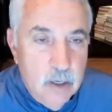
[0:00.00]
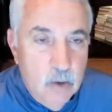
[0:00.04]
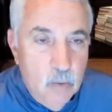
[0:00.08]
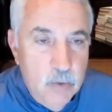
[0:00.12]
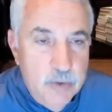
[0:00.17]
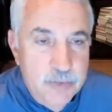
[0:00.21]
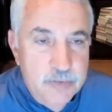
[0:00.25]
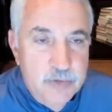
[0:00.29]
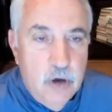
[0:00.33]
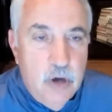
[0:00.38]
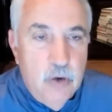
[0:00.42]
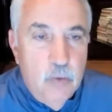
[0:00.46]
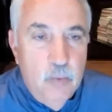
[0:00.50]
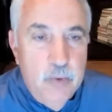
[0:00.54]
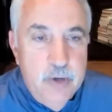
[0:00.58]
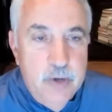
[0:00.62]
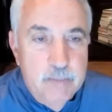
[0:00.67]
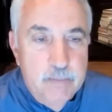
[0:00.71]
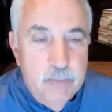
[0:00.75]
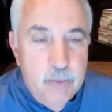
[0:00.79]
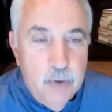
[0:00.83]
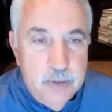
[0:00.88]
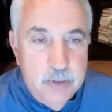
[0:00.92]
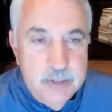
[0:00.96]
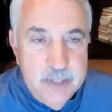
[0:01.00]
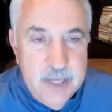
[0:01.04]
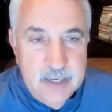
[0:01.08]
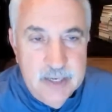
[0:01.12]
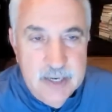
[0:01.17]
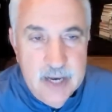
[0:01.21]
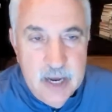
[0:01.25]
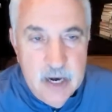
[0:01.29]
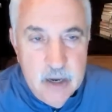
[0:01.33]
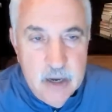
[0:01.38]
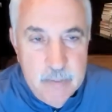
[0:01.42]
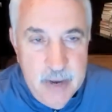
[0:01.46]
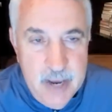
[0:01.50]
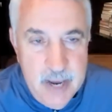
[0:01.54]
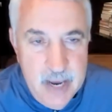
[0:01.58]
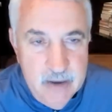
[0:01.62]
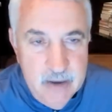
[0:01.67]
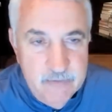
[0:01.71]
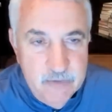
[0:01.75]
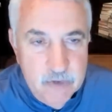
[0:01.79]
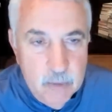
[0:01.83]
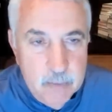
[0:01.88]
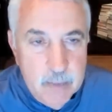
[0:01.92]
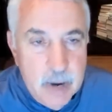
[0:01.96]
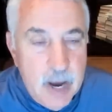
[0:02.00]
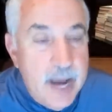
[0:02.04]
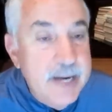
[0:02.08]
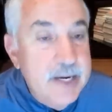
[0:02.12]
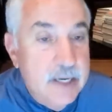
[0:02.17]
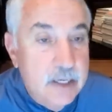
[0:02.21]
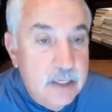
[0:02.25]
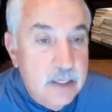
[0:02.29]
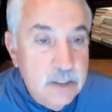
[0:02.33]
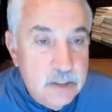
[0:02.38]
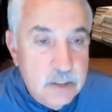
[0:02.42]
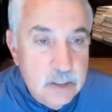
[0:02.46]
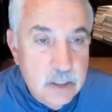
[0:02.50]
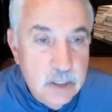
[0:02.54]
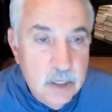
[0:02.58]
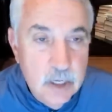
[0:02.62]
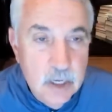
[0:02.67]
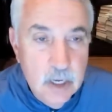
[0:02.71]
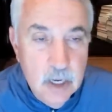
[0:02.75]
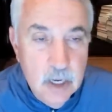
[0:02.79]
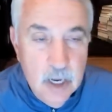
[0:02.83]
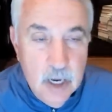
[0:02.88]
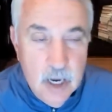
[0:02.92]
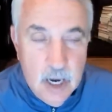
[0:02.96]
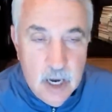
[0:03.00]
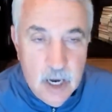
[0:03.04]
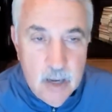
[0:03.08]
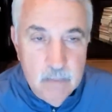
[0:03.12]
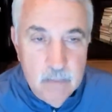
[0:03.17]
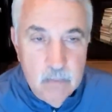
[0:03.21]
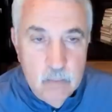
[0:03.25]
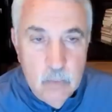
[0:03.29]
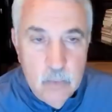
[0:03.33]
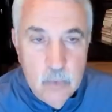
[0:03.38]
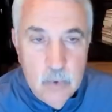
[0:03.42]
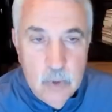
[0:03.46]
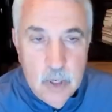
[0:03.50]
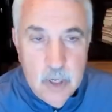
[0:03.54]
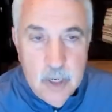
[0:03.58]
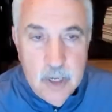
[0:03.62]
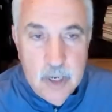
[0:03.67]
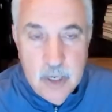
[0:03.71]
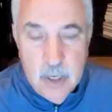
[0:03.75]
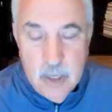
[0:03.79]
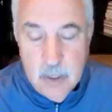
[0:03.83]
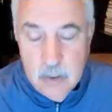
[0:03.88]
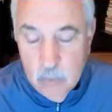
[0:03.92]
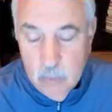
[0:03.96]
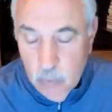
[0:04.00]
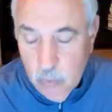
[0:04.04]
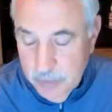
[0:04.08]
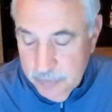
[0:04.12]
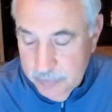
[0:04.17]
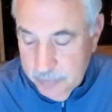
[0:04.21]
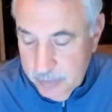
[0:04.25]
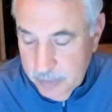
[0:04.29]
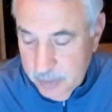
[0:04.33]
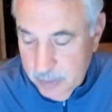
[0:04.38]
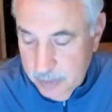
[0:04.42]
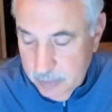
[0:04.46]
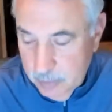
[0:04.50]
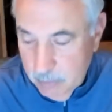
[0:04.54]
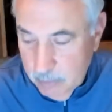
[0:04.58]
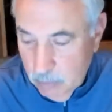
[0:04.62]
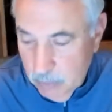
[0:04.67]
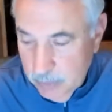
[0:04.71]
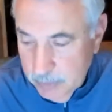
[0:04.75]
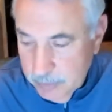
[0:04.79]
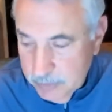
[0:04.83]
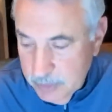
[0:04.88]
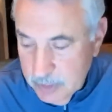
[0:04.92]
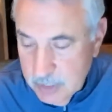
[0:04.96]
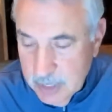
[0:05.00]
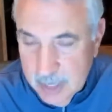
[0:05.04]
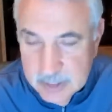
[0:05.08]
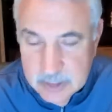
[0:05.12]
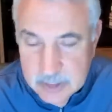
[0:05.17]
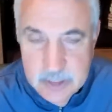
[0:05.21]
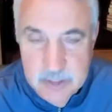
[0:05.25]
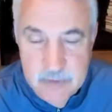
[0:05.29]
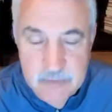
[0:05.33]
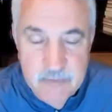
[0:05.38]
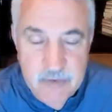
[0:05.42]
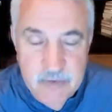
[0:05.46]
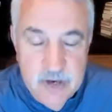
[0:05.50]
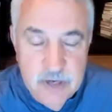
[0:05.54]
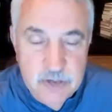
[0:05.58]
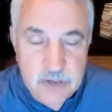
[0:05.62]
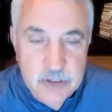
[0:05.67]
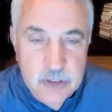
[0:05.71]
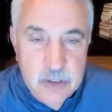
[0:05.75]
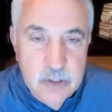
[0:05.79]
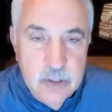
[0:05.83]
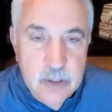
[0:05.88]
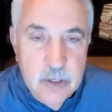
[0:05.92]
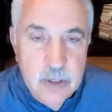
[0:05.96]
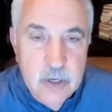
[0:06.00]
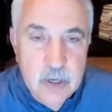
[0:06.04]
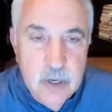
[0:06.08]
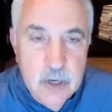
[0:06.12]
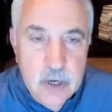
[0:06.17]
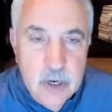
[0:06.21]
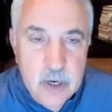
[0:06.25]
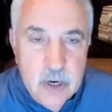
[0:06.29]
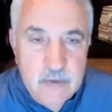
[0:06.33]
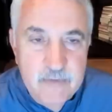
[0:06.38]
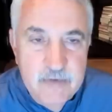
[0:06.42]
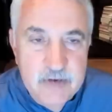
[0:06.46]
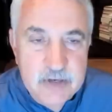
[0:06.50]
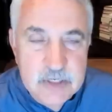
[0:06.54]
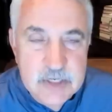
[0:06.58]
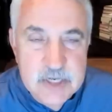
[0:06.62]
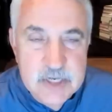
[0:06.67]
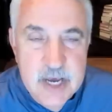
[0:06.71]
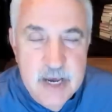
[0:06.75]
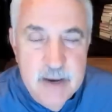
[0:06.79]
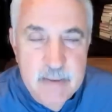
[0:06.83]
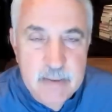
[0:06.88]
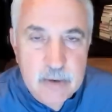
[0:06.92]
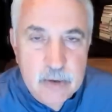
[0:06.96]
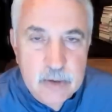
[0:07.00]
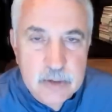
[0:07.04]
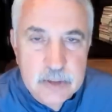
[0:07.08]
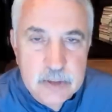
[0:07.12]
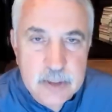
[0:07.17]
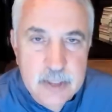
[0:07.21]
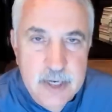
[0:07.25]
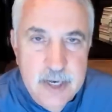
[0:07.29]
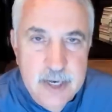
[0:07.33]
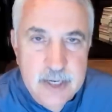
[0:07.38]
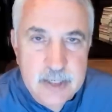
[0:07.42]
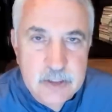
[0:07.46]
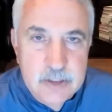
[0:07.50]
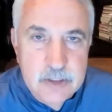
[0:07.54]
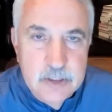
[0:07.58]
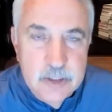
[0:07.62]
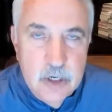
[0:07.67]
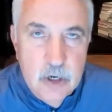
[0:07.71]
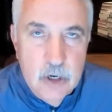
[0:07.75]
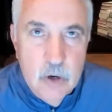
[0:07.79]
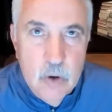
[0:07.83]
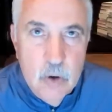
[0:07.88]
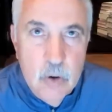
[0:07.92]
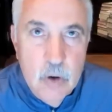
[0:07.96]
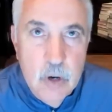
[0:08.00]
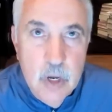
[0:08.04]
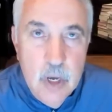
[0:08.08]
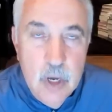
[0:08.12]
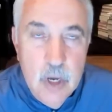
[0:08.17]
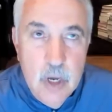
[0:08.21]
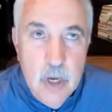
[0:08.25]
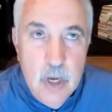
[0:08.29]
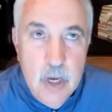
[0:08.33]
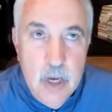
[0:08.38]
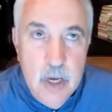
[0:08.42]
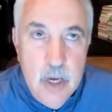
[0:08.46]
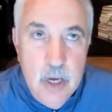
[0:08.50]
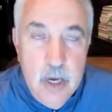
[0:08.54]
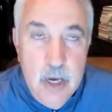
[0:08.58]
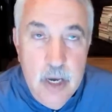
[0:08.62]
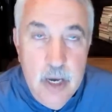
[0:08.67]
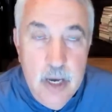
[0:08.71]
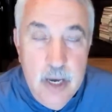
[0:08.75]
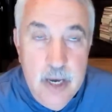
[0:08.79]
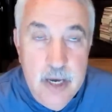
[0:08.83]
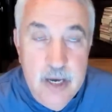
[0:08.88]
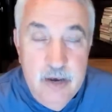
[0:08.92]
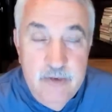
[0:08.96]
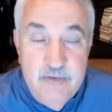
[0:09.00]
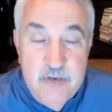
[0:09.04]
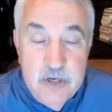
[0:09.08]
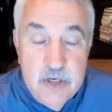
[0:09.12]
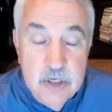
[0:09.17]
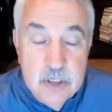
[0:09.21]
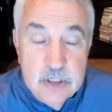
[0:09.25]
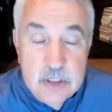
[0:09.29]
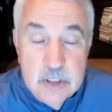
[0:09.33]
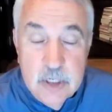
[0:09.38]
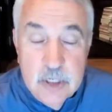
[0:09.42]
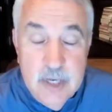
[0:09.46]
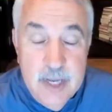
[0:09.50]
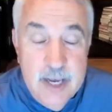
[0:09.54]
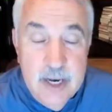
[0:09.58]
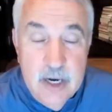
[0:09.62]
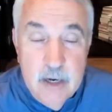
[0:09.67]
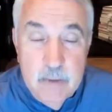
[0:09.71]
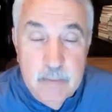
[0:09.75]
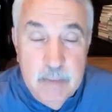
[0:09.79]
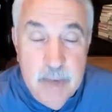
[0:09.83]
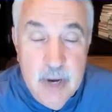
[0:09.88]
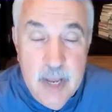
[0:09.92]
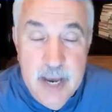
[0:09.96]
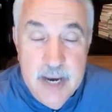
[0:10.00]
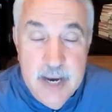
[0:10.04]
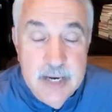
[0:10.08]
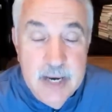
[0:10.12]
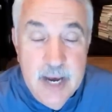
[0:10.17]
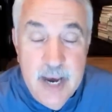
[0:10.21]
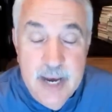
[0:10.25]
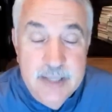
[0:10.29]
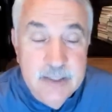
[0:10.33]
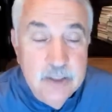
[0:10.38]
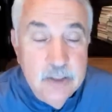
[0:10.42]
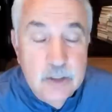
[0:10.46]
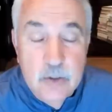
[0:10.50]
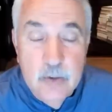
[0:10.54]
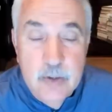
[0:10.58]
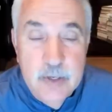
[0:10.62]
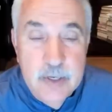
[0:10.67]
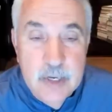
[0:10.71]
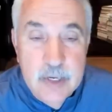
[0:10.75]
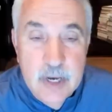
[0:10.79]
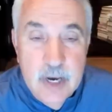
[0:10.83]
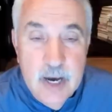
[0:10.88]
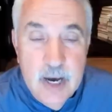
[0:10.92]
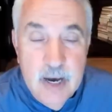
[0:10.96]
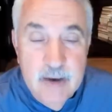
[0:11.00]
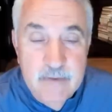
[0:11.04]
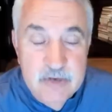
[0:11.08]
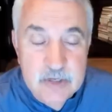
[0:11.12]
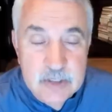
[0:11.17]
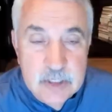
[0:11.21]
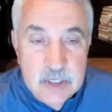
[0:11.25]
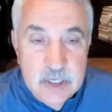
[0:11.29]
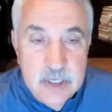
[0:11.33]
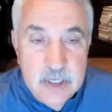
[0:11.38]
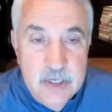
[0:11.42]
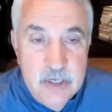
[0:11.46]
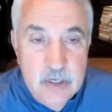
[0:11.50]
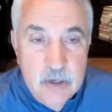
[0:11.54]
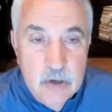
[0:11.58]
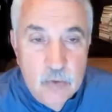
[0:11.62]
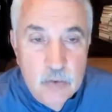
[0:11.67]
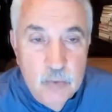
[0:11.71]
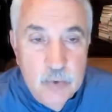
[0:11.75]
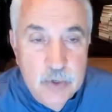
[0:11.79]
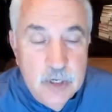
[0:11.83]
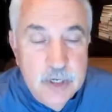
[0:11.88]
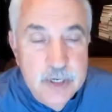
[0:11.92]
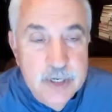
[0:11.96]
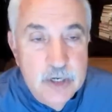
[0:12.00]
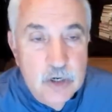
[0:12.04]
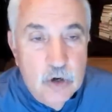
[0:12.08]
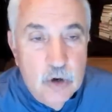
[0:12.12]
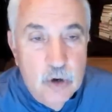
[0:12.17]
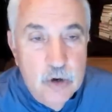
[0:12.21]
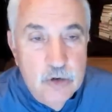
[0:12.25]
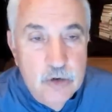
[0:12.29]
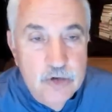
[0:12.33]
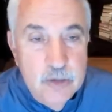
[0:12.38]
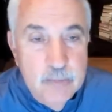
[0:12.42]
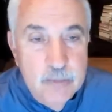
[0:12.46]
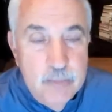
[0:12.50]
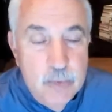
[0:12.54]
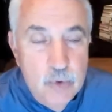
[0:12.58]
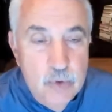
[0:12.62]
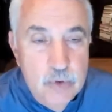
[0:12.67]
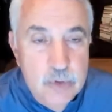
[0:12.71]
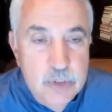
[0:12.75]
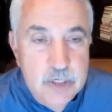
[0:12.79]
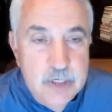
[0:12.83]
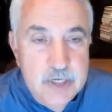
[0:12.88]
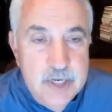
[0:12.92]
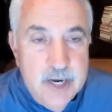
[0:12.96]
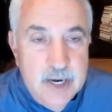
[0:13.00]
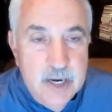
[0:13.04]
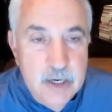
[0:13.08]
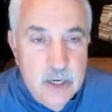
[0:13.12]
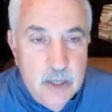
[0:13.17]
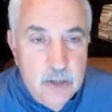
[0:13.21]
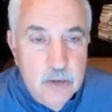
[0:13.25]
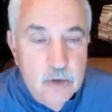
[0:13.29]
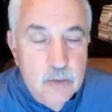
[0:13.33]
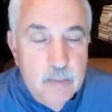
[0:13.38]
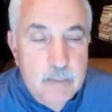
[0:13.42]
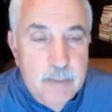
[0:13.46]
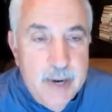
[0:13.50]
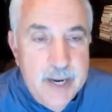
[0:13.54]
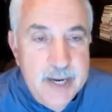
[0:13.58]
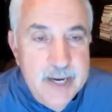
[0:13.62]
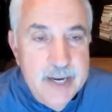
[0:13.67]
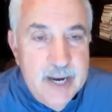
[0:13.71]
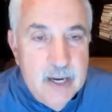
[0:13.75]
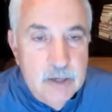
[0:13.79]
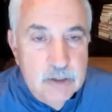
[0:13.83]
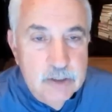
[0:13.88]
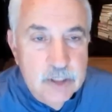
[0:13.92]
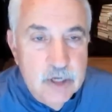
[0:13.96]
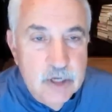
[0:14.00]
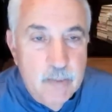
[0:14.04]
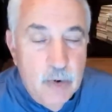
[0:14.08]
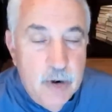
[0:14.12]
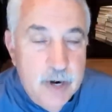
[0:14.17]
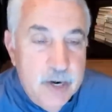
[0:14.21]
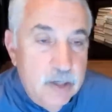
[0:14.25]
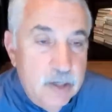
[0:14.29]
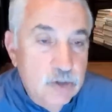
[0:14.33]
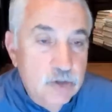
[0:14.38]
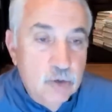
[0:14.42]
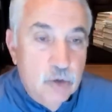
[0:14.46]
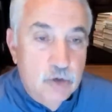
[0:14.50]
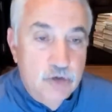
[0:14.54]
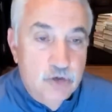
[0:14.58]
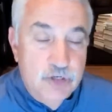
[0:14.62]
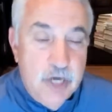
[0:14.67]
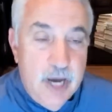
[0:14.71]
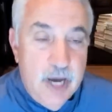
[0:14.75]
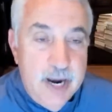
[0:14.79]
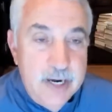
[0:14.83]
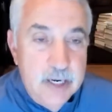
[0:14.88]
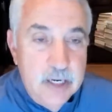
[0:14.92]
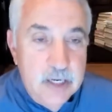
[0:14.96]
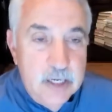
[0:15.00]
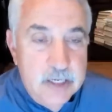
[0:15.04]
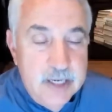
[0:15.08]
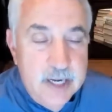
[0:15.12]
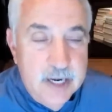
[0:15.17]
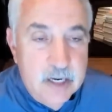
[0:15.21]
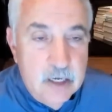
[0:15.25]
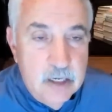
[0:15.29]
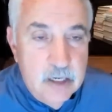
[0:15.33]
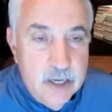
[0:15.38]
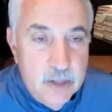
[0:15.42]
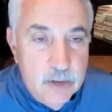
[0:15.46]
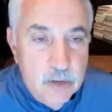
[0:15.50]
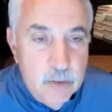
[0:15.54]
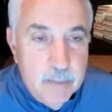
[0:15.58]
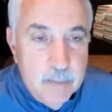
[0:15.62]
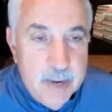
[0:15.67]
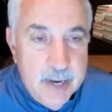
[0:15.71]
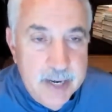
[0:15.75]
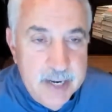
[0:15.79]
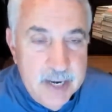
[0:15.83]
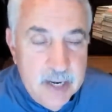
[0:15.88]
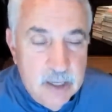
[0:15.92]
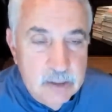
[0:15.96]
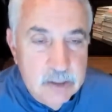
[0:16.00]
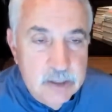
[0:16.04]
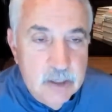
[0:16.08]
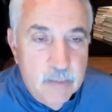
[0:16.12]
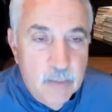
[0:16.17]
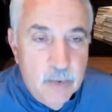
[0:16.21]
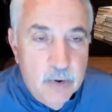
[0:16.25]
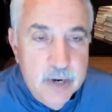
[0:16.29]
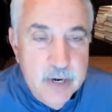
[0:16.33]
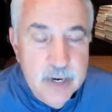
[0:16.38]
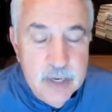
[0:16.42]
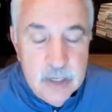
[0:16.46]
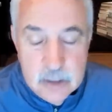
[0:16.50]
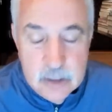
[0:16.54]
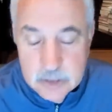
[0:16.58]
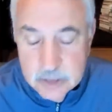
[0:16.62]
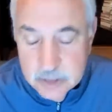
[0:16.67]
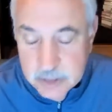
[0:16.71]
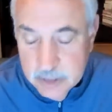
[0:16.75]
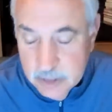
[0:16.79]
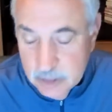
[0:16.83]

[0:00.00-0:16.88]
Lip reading: We thought we had put that kind of behavior behind us with the Nazi invasion of its neighbors. And so if you just let a blind eye to it, obviously you're really encouraging Putin to take another bite out somewhere else, or China to take another bite out somewhere else.